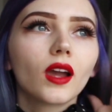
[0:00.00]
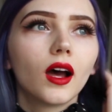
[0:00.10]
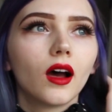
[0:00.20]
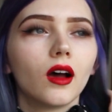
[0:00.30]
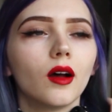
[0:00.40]

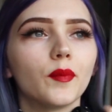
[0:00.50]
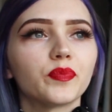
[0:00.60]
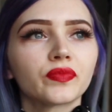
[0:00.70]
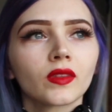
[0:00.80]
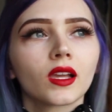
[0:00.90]

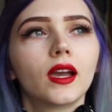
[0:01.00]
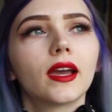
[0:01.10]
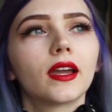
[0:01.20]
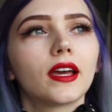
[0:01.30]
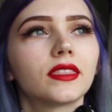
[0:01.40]
And
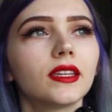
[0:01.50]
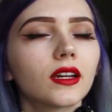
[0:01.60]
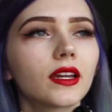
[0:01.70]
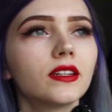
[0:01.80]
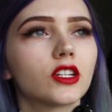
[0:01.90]
I
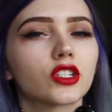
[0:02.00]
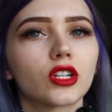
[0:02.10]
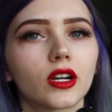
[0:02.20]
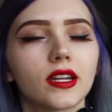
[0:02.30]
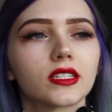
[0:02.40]
think a
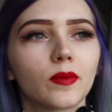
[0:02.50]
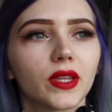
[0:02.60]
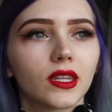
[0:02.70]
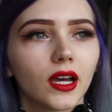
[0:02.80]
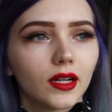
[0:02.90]
conditioner is
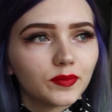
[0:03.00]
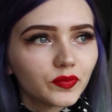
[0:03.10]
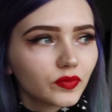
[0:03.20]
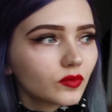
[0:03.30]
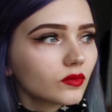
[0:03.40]
something that
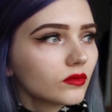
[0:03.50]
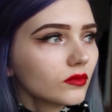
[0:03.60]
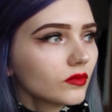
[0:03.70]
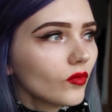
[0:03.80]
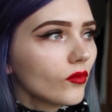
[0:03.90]

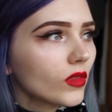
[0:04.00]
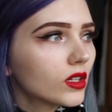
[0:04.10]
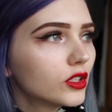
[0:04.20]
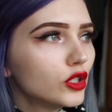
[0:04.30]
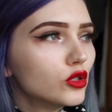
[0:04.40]

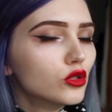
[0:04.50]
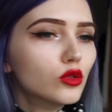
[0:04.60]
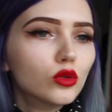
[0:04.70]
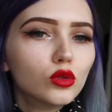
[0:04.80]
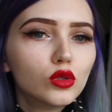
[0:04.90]

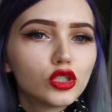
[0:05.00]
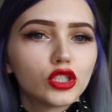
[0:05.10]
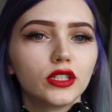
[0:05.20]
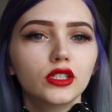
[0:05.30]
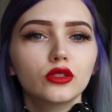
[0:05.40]
you
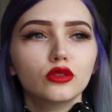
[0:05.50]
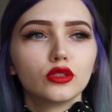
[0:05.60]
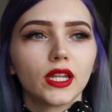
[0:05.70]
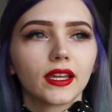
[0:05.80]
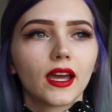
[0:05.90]
should
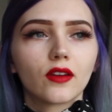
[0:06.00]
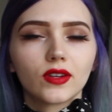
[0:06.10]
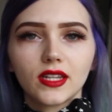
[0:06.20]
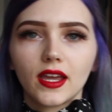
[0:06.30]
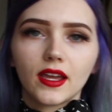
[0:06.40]
use like
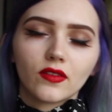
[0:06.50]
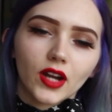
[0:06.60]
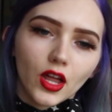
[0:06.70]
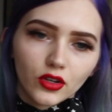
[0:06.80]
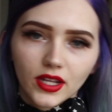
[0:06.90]
every day,
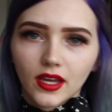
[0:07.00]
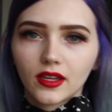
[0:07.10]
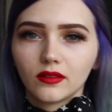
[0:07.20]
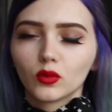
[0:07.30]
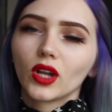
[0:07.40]
every other
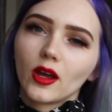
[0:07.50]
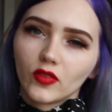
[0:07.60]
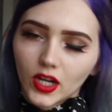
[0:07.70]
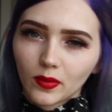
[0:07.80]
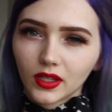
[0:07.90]
day. Well, not
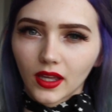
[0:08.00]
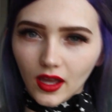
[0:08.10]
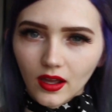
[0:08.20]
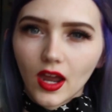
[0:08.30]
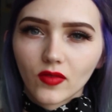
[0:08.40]
every day, but like
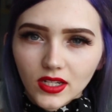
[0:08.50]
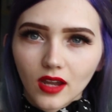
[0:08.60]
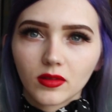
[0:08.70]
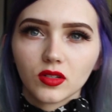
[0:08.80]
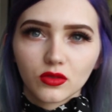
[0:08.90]
every
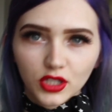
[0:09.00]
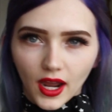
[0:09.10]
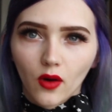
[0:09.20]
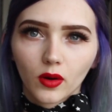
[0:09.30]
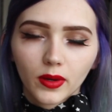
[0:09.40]
time you
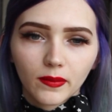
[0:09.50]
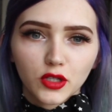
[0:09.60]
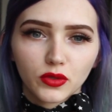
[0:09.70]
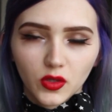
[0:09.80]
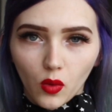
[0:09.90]
shower, pretty
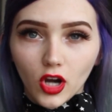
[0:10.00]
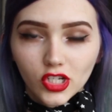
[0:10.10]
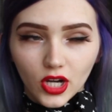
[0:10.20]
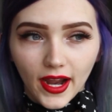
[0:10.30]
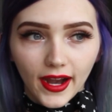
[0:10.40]
much when you
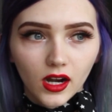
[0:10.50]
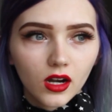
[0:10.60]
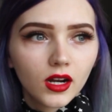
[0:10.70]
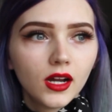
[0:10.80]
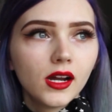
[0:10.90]
wash your
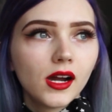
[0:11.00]
hair.